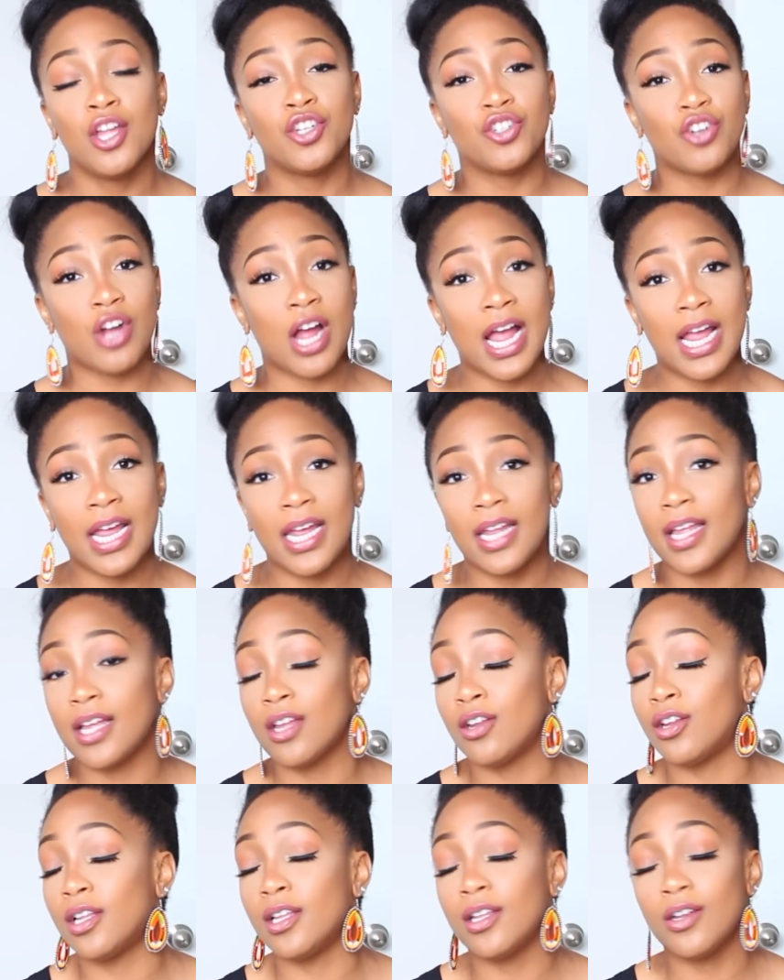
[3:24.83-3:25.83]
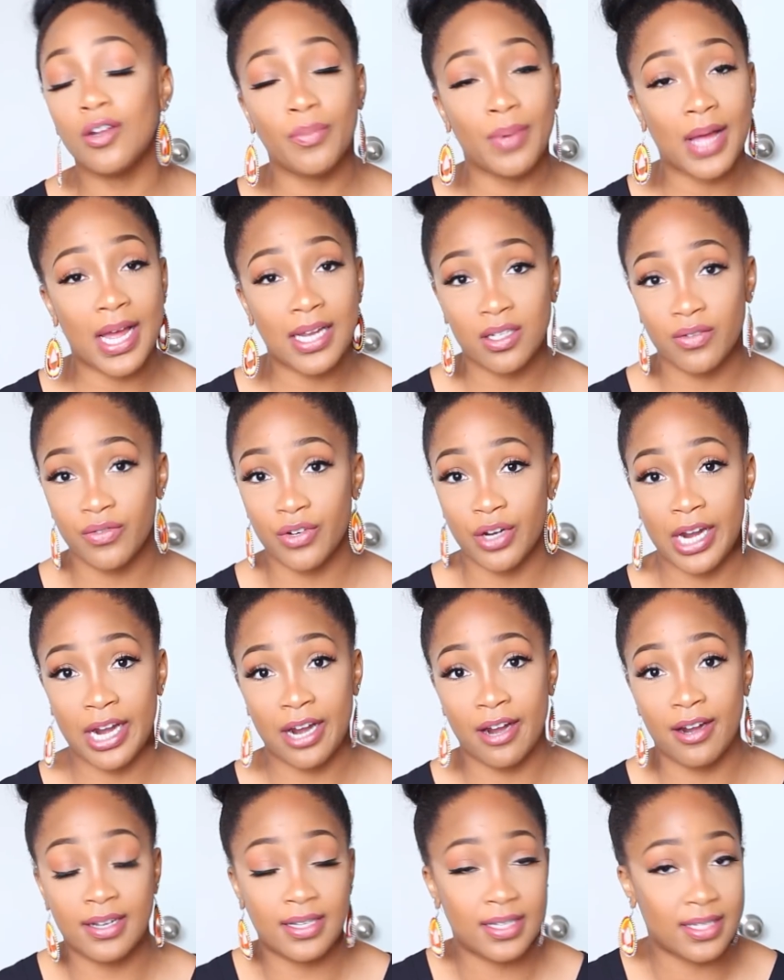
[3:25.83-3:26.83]
Try it like on a little patch of your
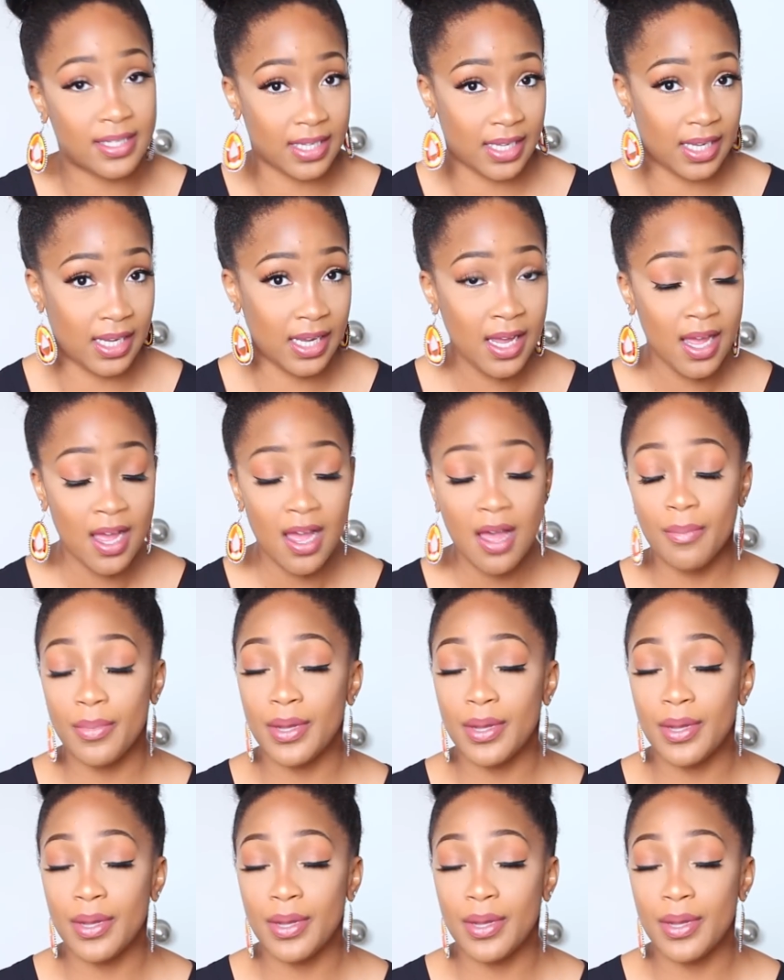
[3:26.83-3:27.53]
hair and see.